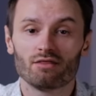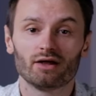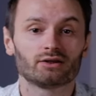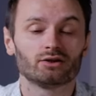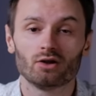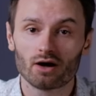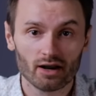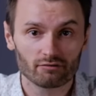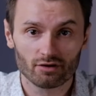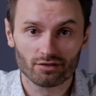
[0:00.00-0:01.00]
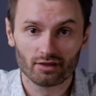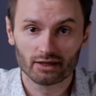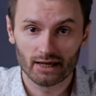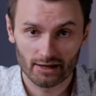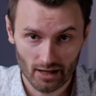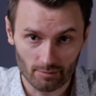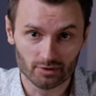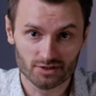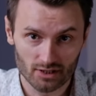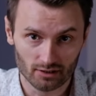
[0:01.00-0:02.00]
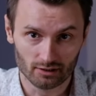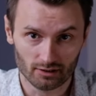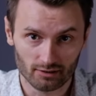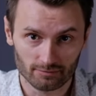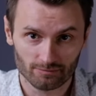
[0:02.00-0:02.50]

that not everything had happened suddenly.